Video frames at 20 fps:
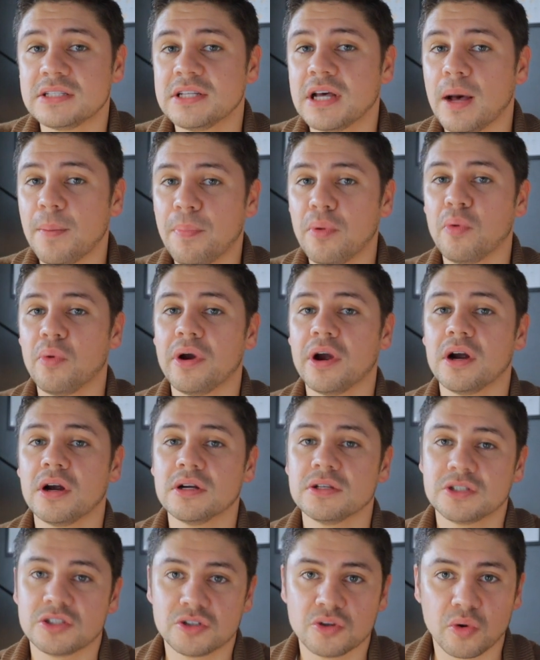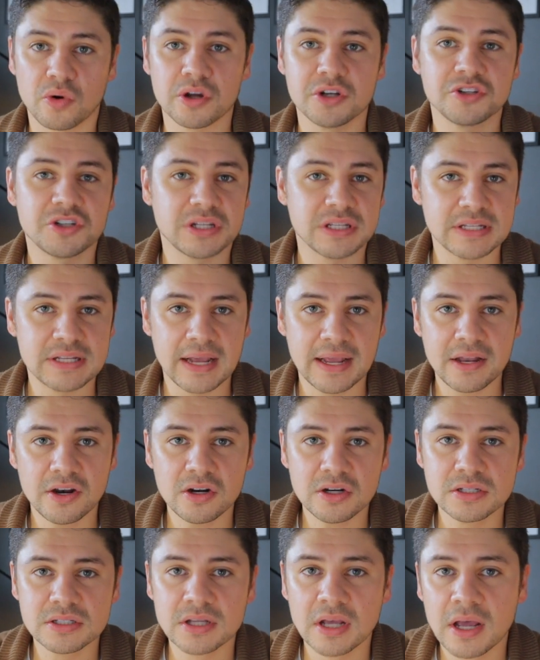Tupperware storage
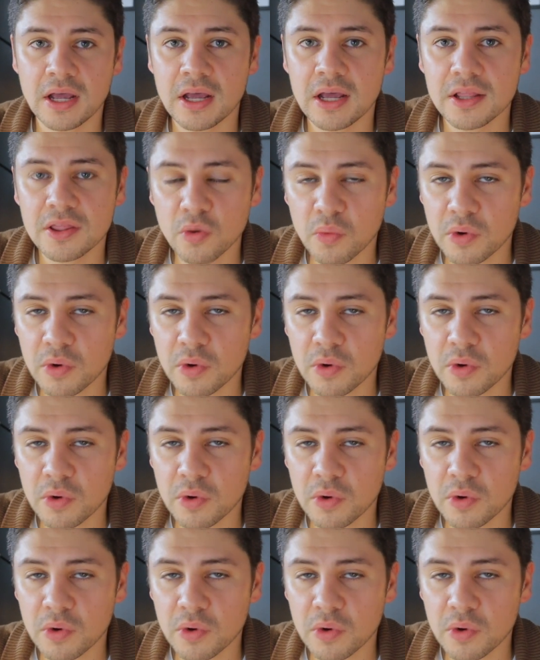containers. The